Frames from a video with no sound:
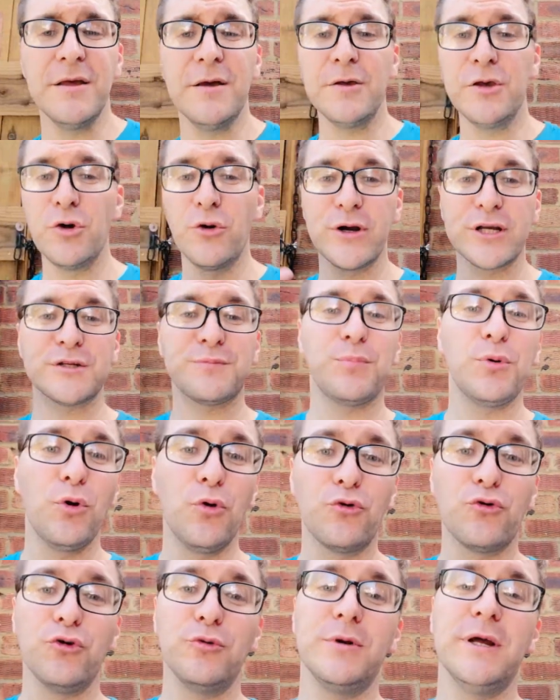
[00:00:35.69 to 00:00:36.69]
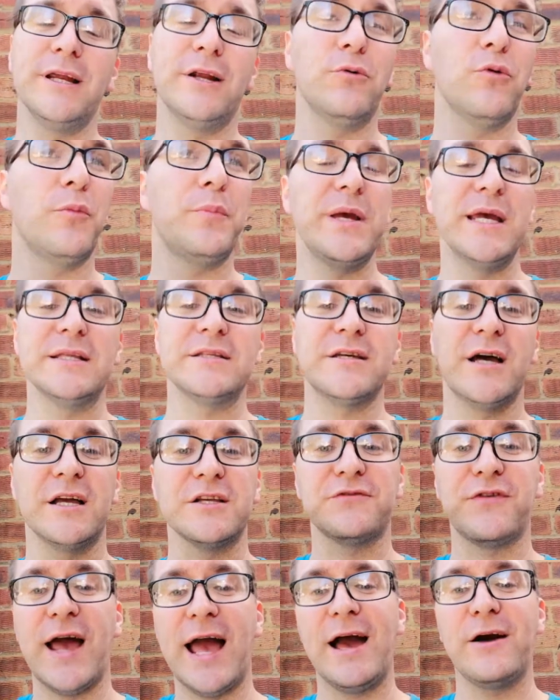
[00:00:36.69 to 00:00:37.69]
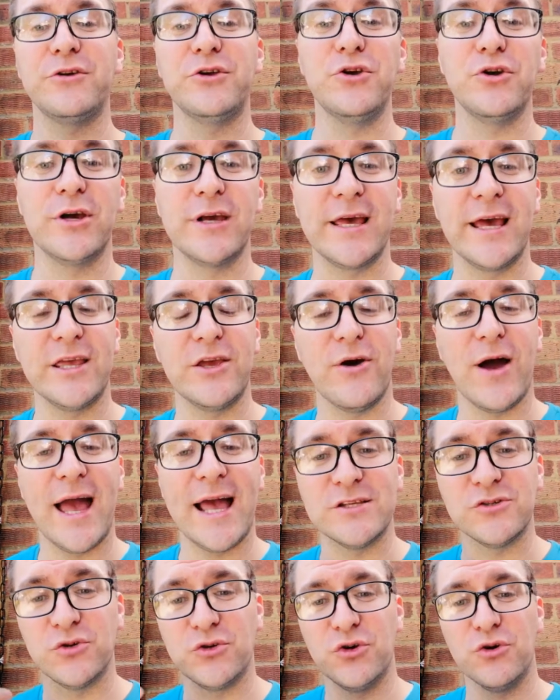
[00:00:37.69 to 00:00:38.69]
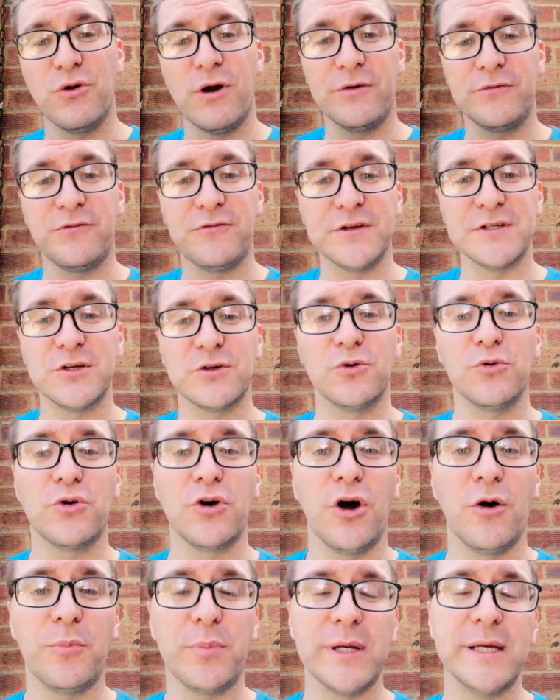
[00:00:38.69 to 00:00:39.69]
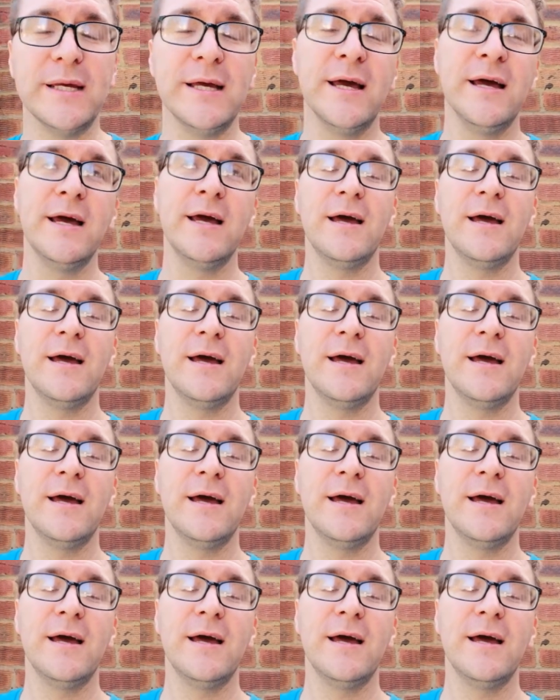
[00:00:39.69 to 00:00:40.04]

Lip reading: your Explore group leader will be in touch for how you can get your hands on your own physical copy.